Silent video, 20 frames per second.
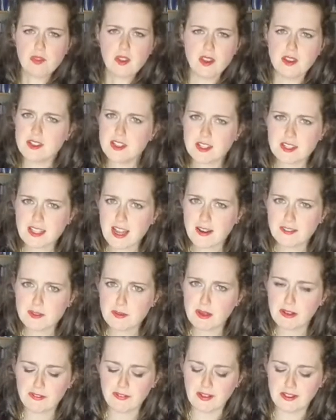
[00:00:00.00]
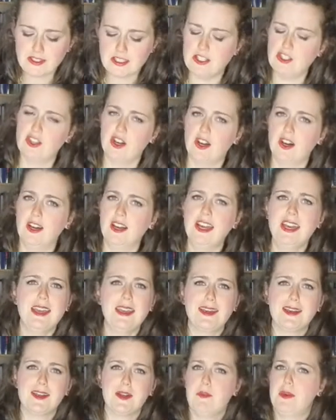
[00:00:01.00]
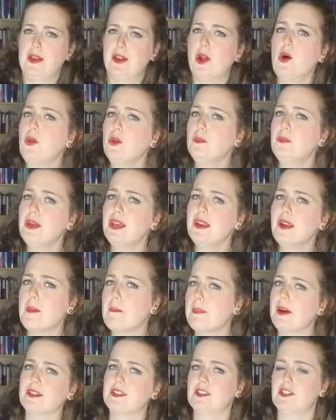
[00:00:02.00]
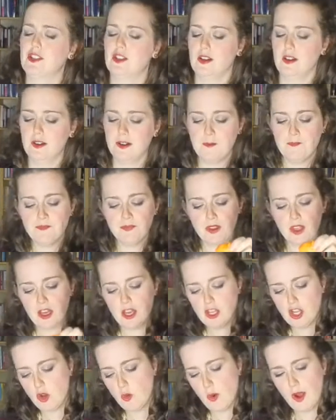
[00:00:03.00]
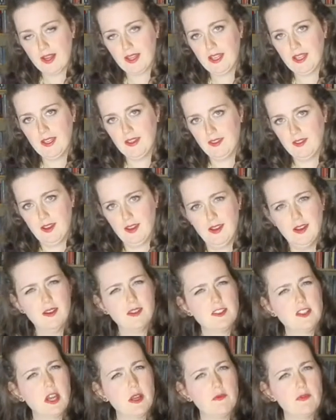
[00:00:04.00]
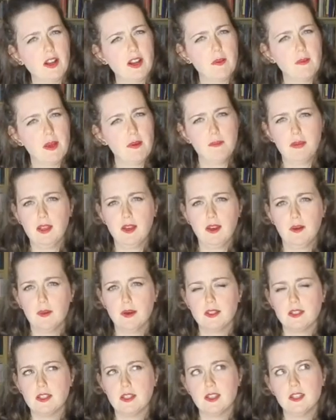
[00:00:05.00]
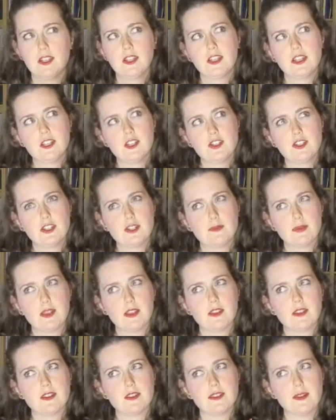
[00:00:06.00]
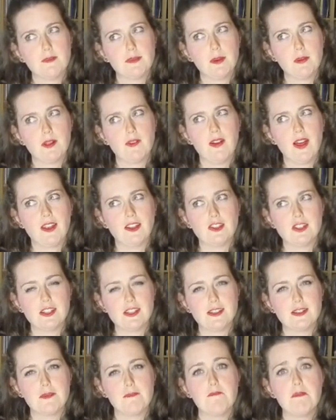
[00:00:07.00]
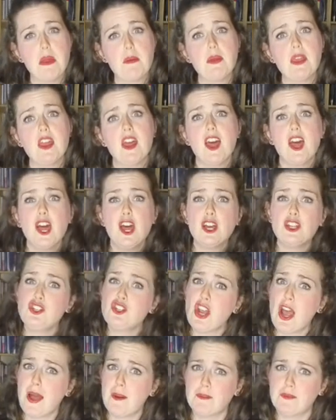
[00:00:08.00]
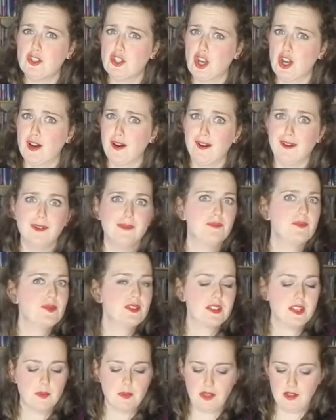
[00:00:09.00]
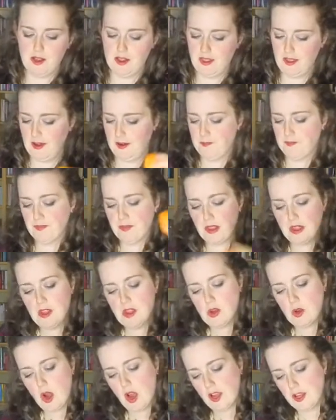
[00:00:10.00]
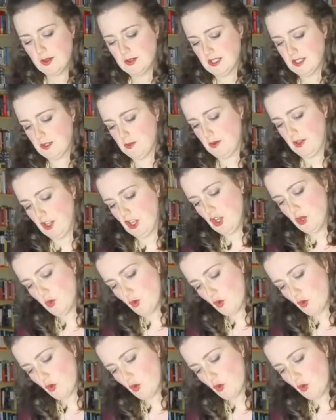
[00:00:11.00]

It doesn't have to be a fancy jar. It can be an old peanut butter jar, and you whack it in there. Don't recommend peanut butter, just because some people have allergies. Maybe a jam jar, something like that. I use this one. You